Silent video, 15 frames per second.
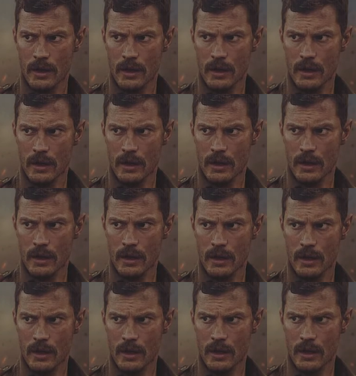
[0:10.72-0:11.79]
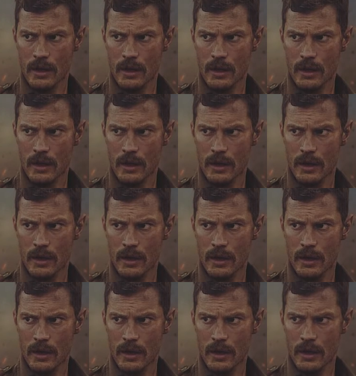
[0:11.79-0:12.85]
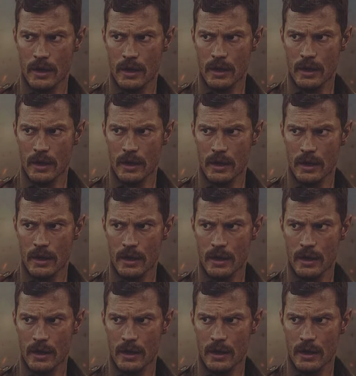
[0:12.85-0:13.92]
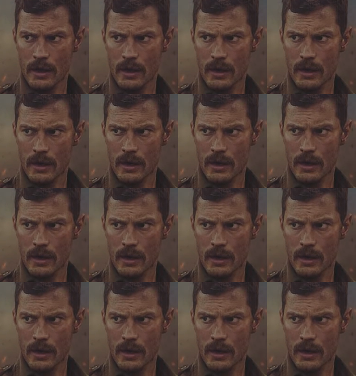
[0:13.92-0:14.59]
[no speech]